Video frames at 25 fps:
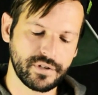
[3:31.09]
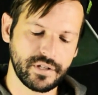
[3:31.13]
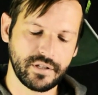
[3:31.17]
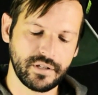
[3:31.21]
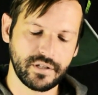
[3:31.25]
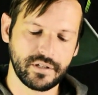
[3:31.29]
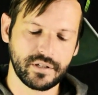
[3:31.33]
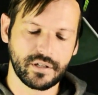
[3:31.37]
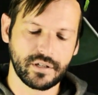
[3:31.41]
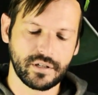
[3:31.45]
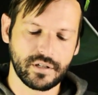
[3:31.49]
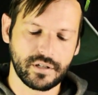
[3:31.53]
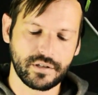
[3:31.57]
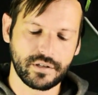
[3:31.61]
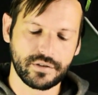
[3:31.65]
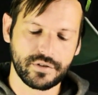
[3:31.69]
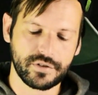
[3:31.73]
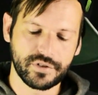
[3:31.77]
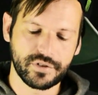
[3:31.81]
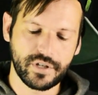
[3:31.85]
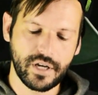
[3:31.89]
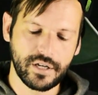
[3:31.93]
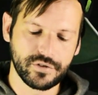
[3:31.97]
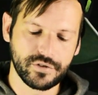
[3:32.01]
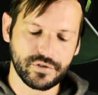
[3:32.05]
the
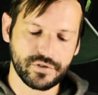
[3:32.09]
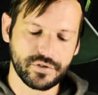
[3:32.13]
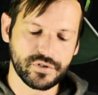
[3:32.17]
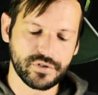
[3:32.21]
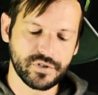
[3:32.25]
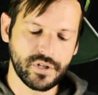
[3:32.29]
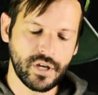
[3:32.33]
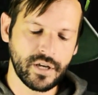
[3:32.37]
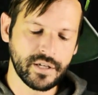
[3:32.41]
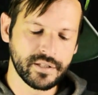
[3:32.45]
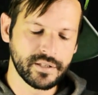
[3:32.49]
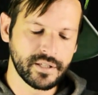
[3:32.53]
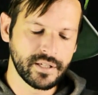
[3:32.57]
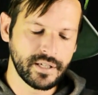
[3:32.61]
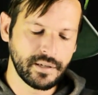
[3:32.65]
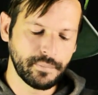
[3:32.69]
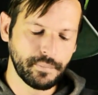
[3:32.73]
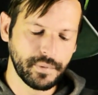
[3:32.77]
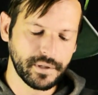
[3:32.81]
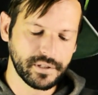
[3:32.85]
skates on the side there,